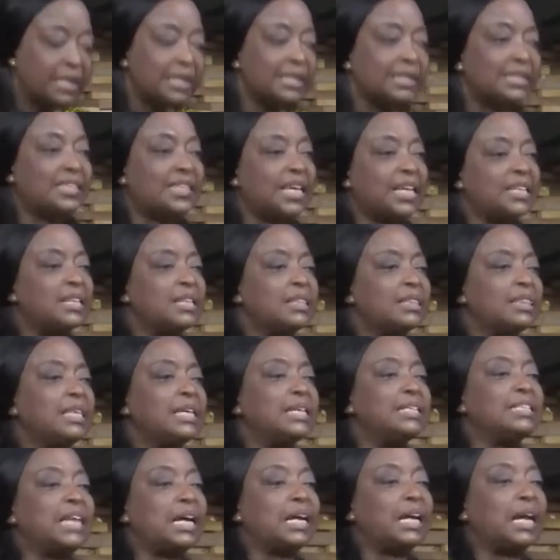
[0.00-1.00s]
Certain
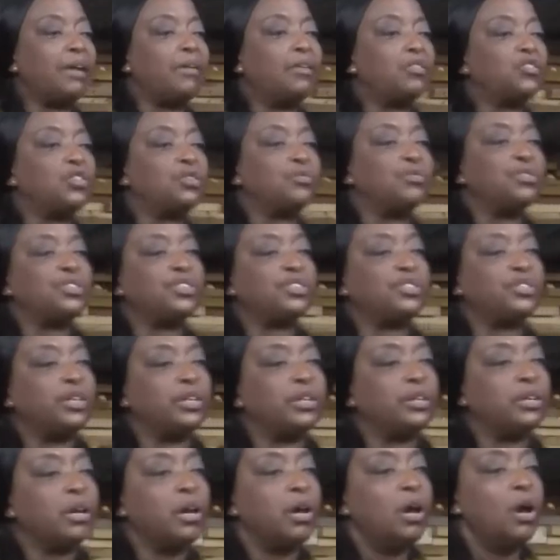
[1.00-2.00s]
things are
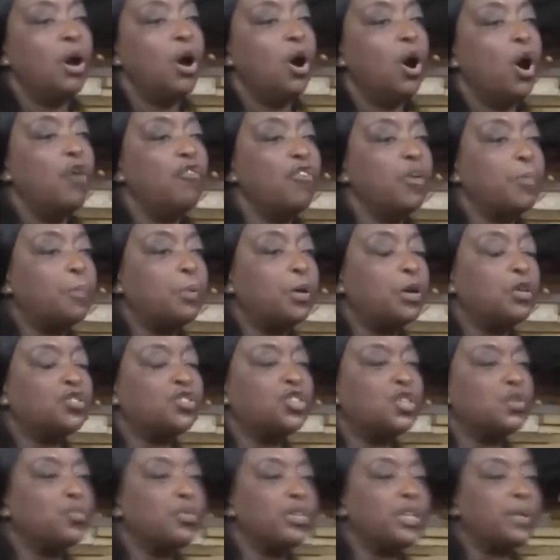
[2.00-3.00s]
characteristic of a
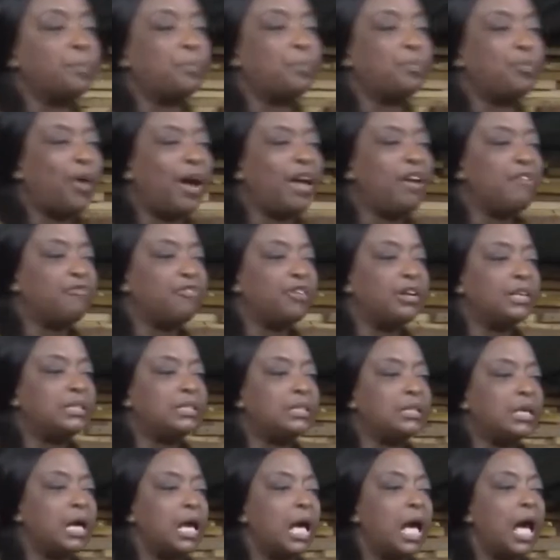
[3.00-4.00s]
person with a private
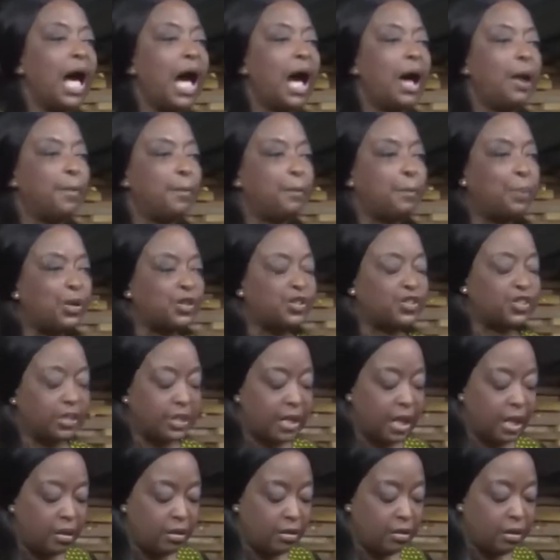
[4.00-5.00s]
and
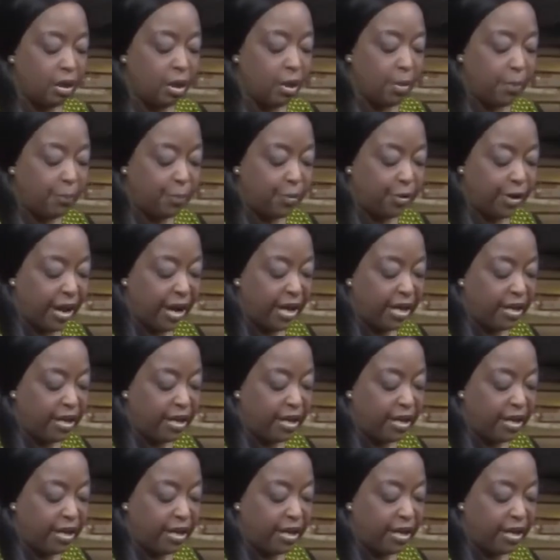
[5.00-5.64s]
personal prayer